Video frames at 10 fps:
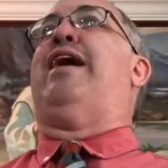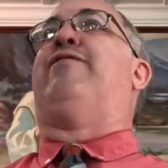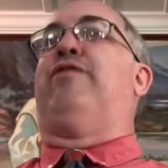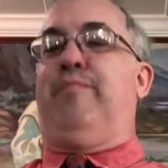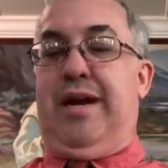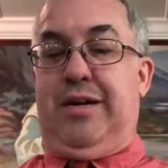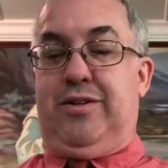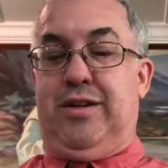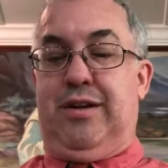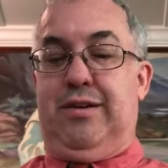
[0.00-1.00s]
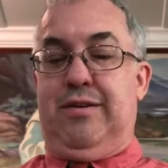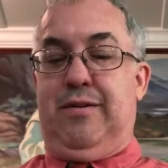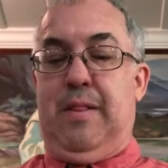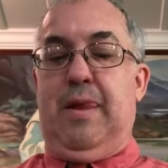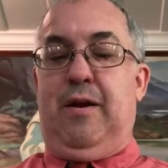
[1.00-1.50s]
affirmation.
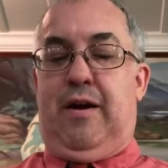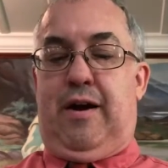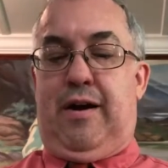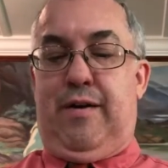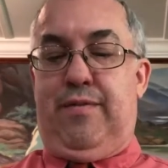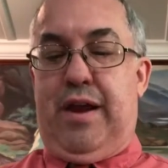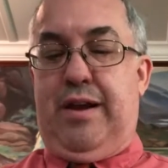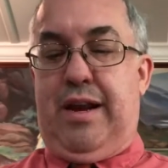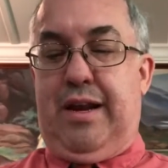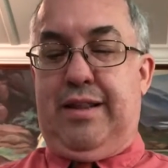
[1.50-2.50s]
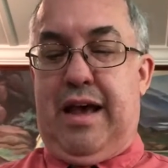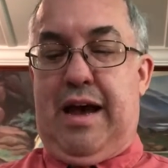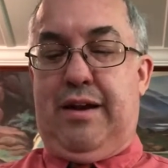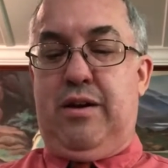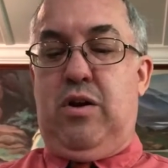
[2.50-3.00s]
Uh, they need
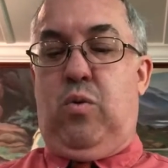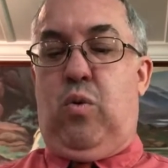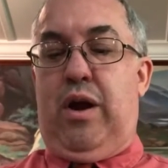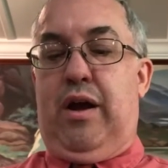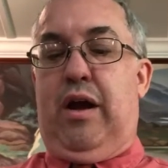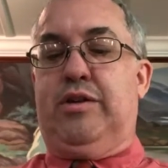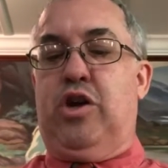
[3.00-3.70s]
that uh,